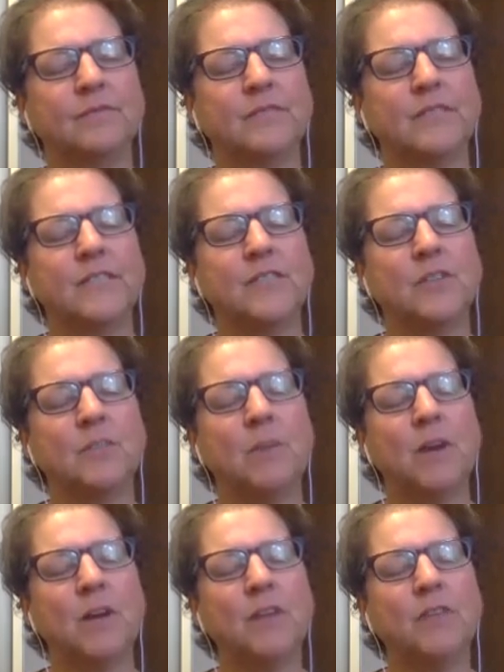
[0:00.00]
is there a
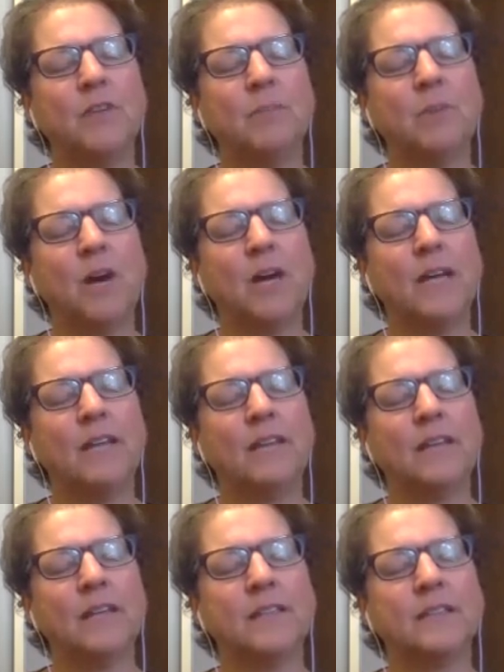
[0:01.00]
part of your body
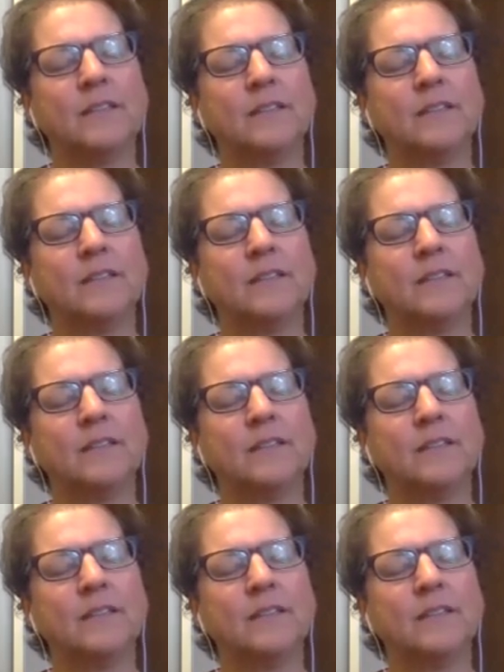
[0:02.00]
that